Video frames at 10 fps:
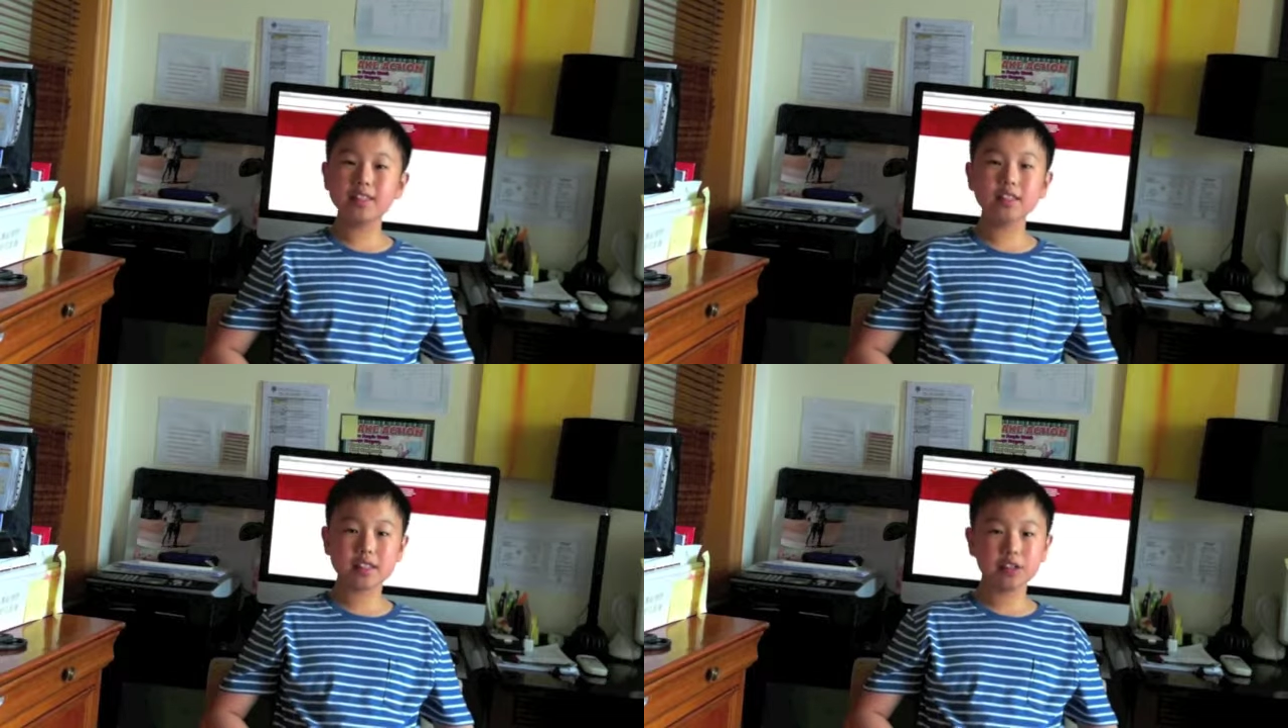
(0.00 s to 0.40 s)

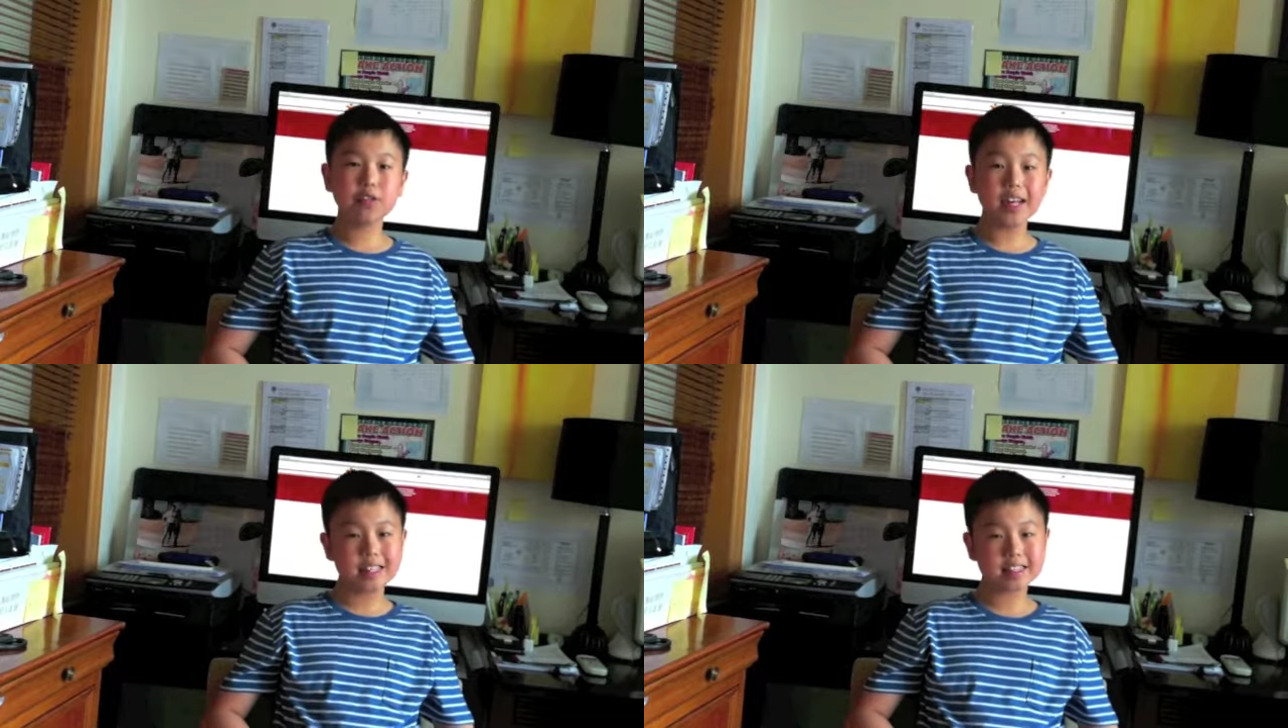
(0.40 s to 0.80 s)
Steve
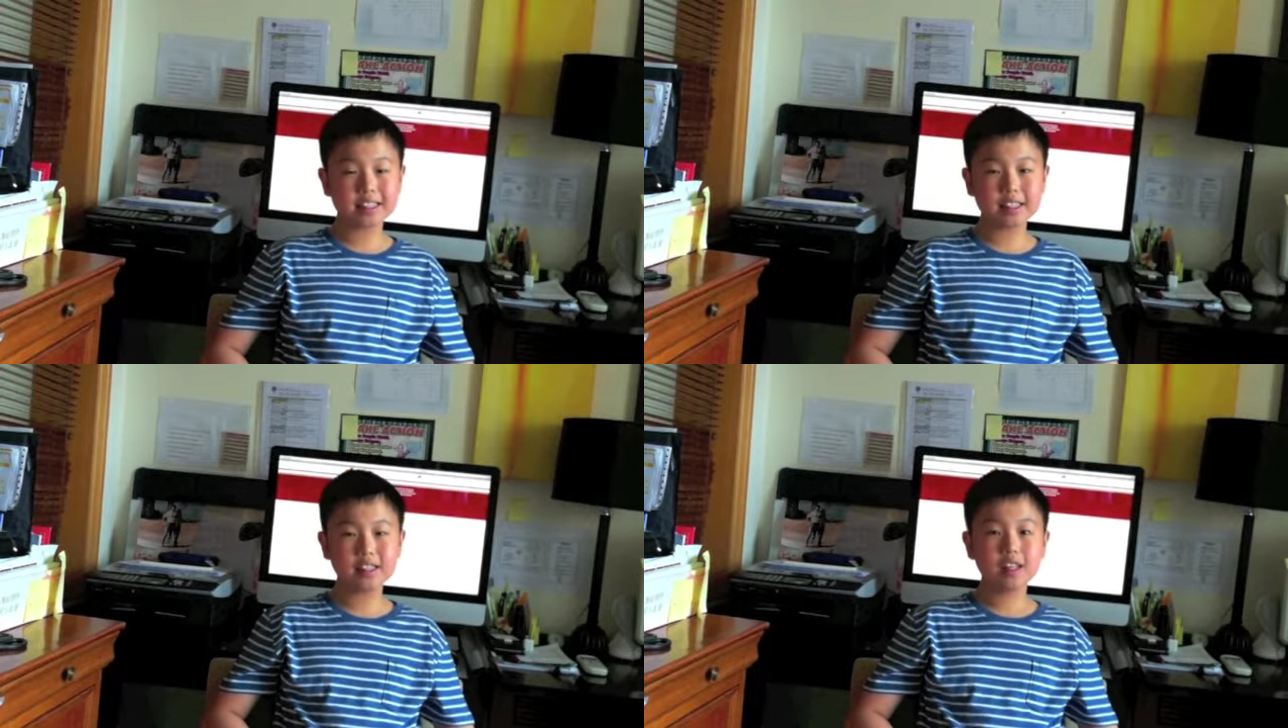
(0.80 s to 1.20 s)

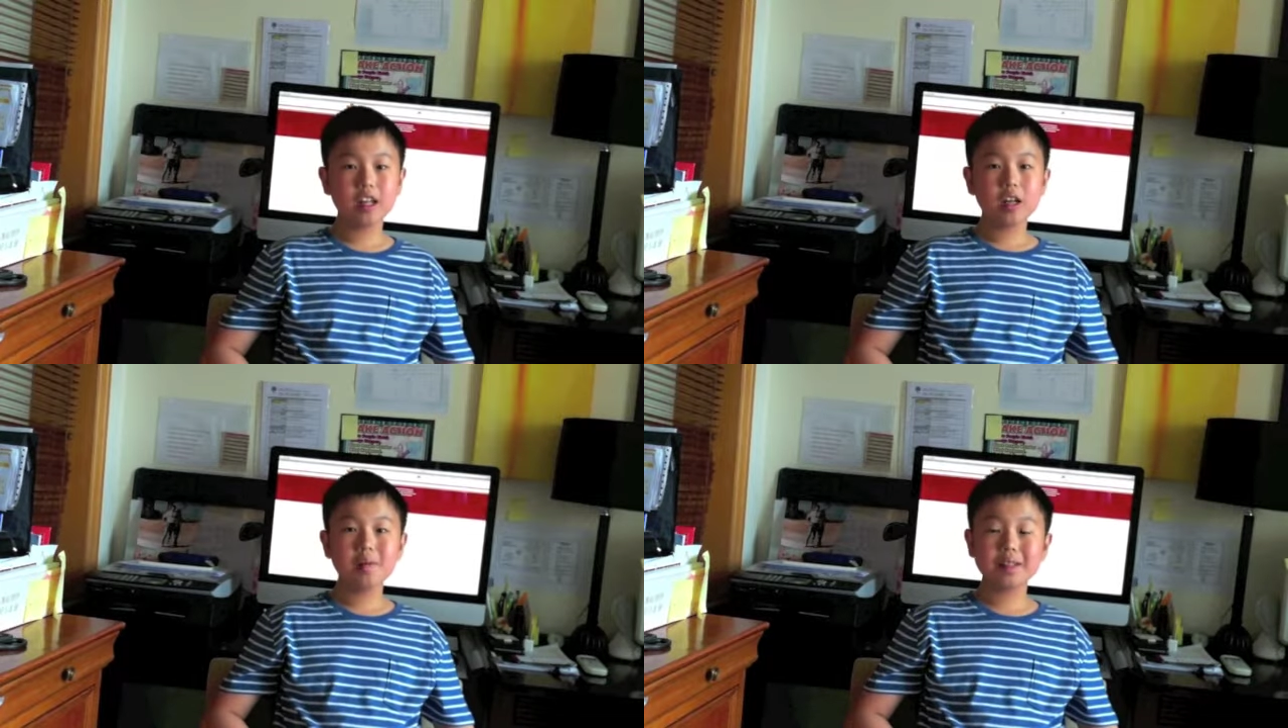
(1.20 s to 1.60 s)
Hudson
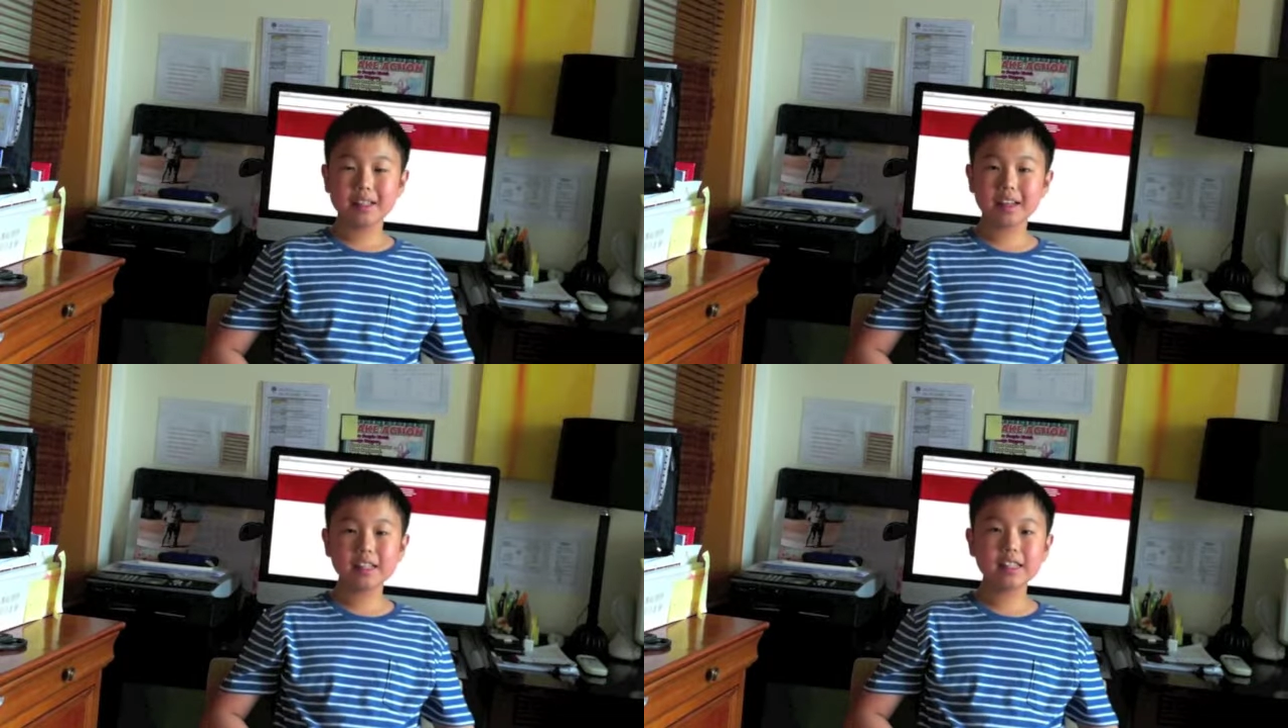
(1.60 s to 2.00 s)

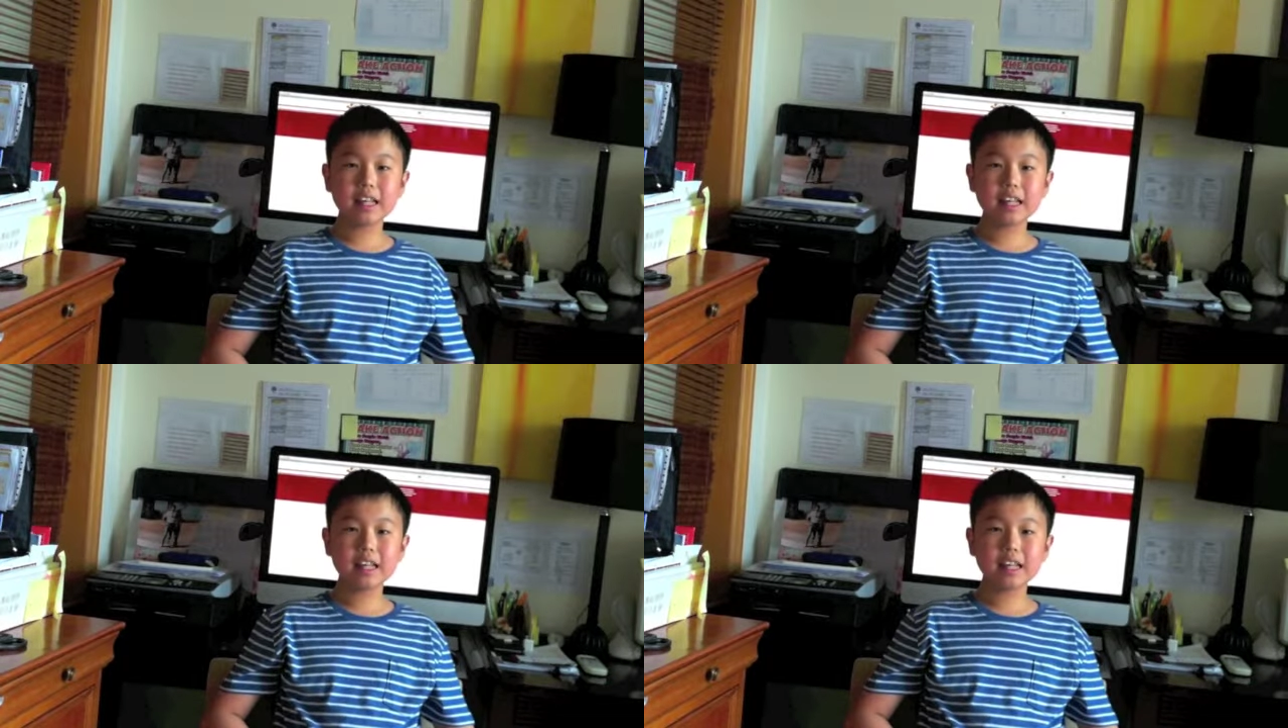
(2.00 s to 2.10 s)
because